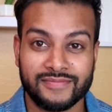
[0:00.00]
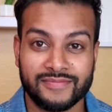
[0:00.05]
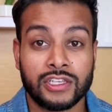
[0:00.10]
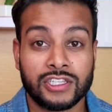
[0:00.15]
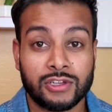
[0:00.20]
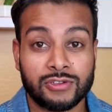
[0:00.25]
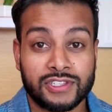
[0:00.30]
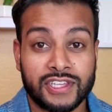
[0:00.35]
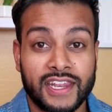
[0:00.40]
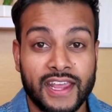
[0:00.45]

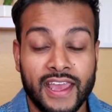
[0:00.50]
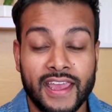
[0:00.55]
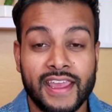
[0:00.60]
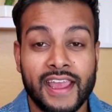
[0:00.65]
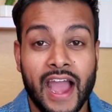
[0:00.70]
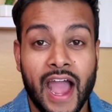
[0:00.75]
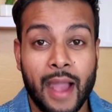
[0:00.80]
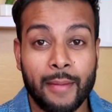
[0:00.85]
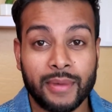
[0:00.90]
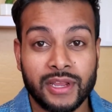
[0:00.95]
So
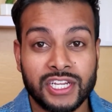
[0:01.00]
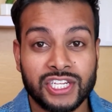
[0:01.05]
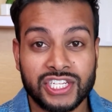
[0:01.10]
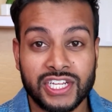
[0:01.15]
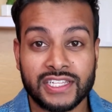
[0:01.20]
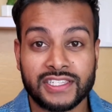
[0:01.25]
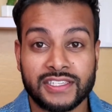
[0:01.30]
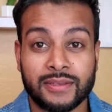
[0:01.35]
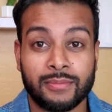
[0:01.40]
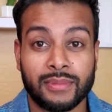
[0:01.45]
today, I'm going to
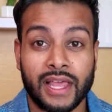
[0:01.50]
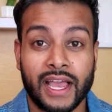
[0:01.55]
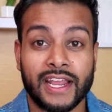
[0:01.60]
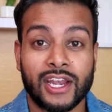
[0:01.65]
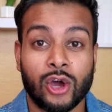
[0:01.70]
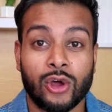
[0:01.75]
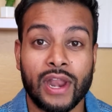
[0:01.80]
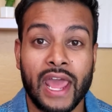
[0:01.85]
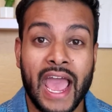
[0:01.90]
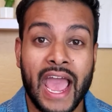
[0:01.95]
shed some light
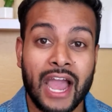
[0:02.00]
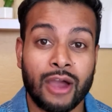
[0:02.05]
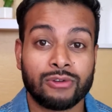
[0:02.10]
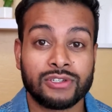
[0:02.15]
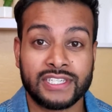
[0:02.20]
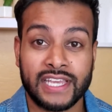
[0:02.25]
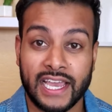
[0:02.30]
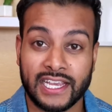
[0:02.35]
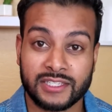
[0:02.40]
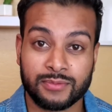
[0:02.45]
on how
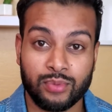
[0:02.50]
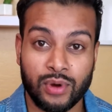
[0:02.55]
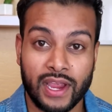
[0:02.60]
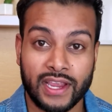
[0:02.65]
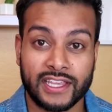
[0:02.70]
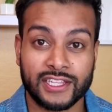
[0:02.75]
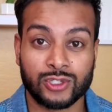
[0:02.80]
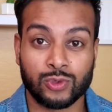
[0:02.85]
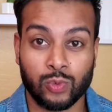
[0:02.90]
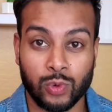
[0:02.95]
tax
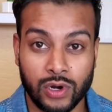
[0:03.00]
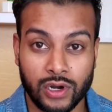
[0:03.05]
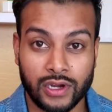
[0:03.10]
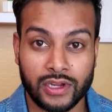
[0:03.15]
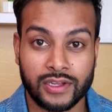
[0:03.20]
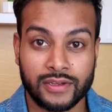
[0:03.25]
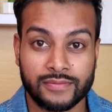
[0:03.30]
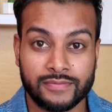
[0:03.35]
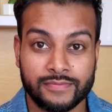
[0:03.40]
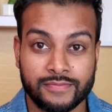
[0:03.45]
brackets work.